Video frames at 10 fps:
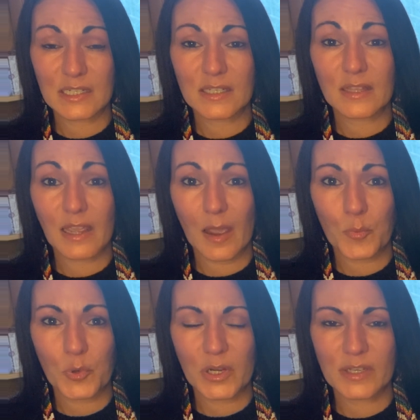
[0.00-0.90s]
into the
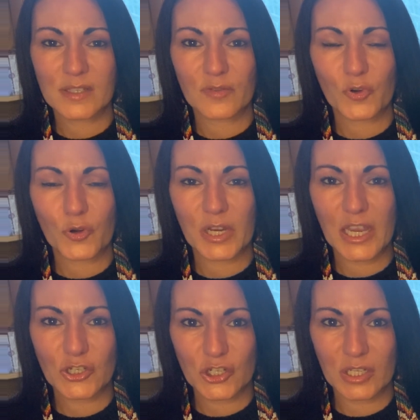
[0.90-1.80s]
Empress of
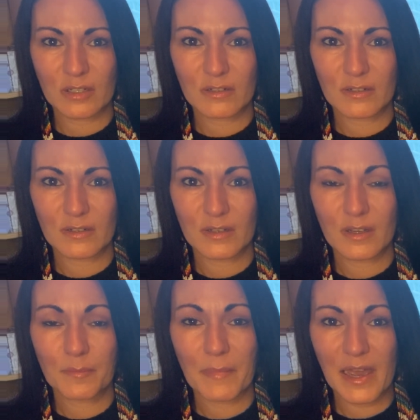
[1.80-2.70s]
creation,
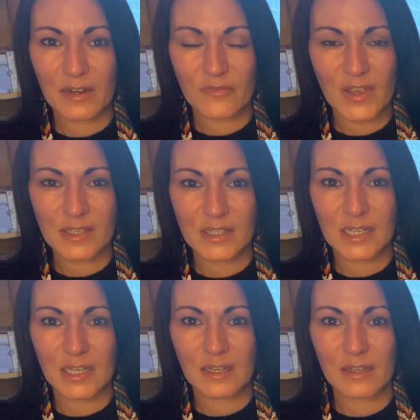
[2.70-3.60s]

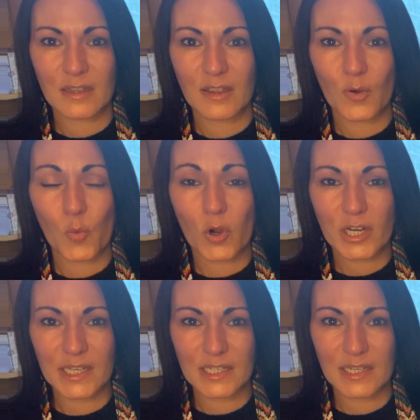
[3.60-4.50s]
manifesting,
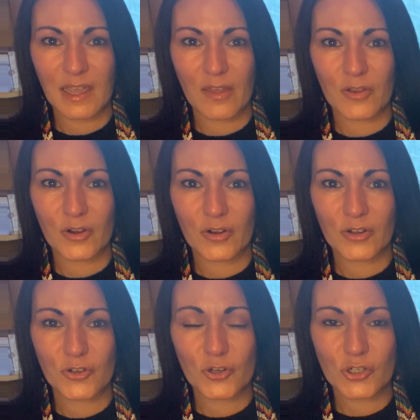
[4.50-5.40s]
working together,
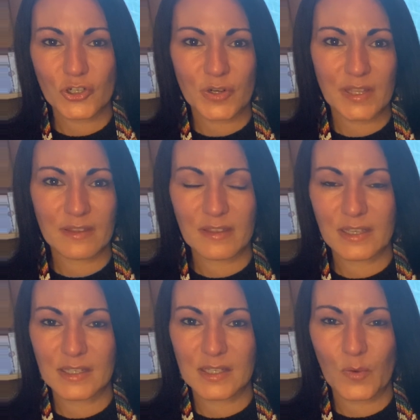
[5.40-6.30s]
nurturing the
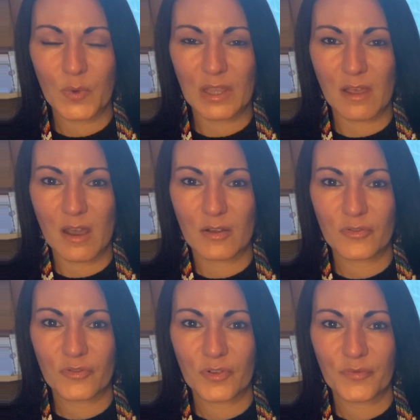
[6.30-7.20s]
things that we
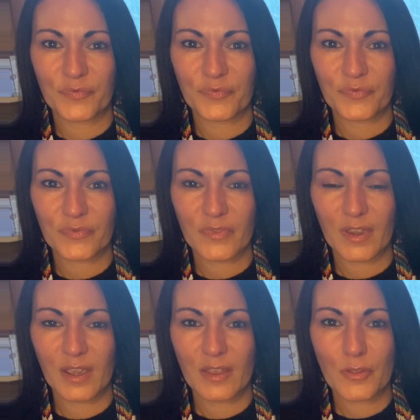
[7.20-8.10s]
love.
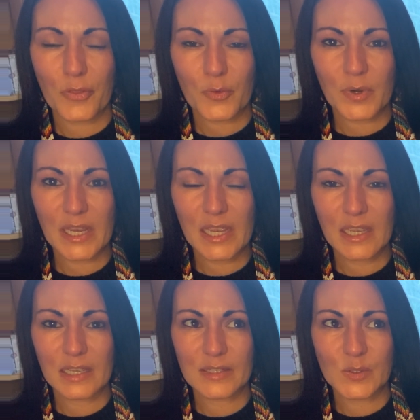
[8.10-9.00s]
The
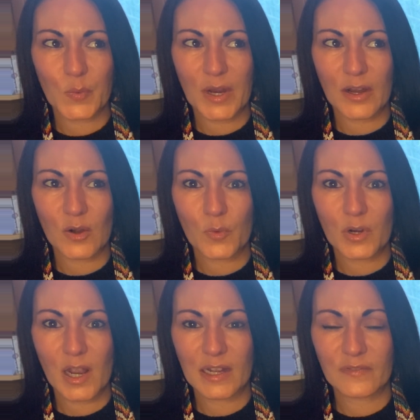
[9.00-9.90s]
3 is where we're
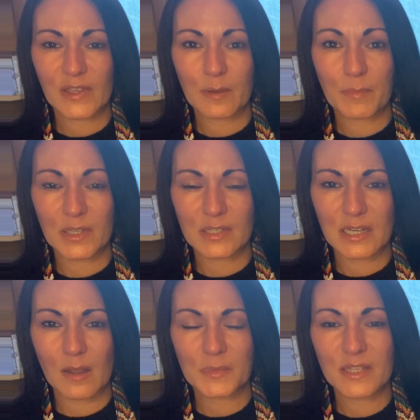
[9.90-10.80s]
kind of like
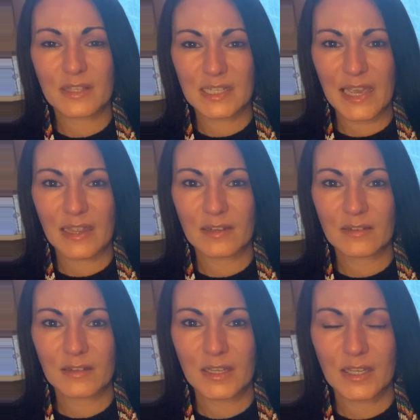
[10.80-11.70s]
building up to the
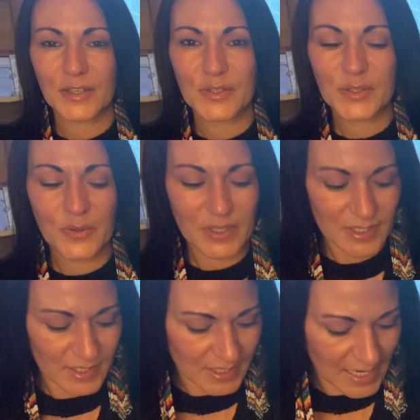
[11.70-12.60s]
10. So
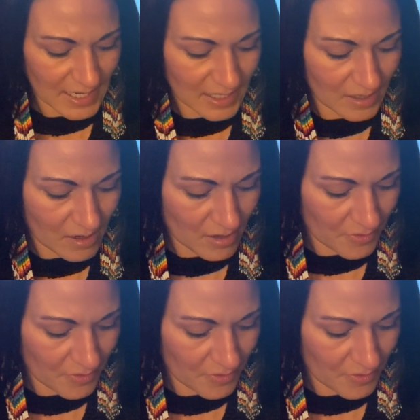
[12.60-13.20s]
this is saying,